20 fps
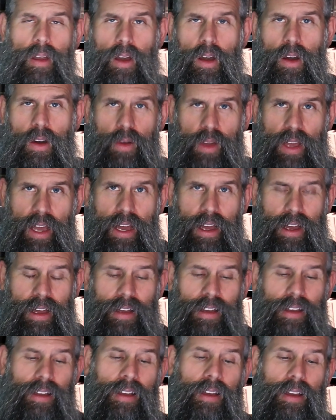
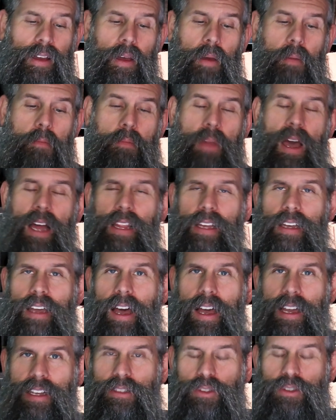Okay,
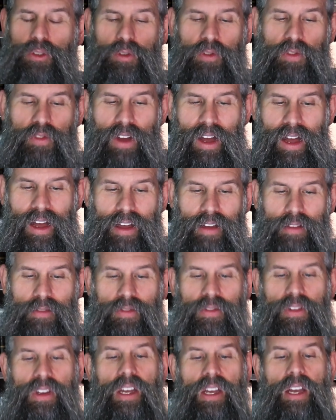Malachi 2:5.